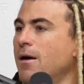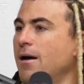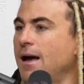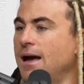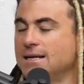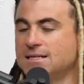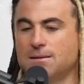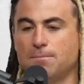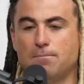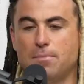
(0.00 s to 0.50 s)

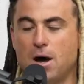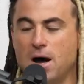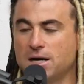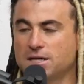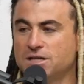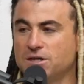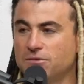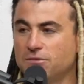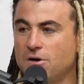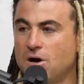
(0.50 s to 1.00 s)
as a
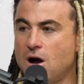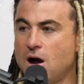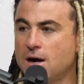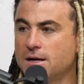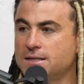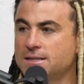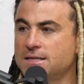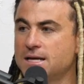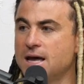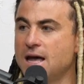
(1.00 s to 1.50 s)
box of
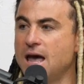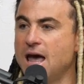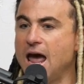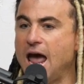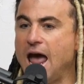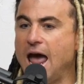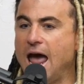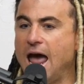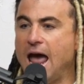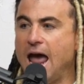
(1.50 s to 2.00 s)
rocks,
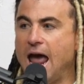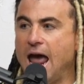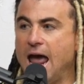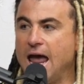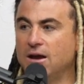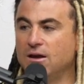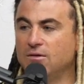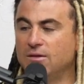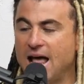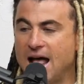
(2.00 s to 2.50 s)

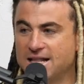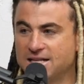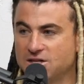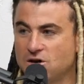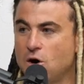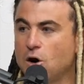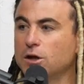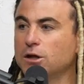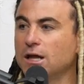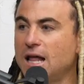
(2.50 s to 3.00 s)
and that's
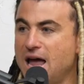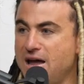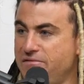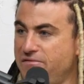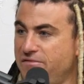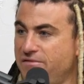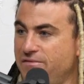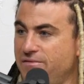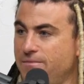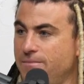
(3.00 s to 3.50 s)
called
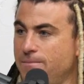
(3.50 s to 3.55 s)
life.